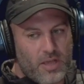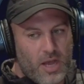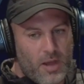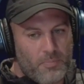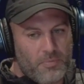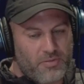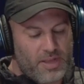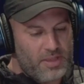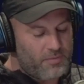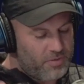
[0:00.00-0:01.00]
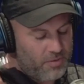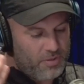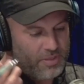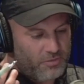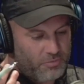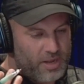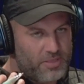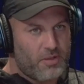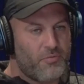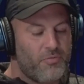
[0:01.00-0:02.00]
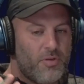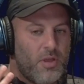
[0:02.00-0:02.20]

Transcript: because I think of different things when I think of